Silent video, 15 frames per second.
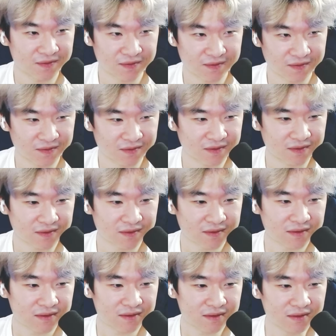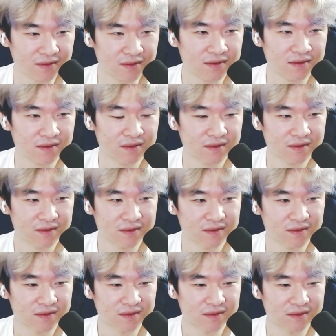
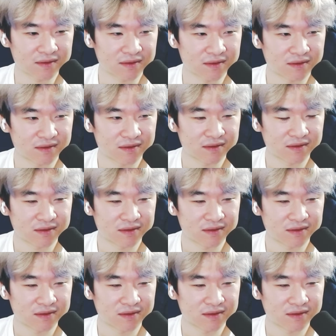Nothing is said.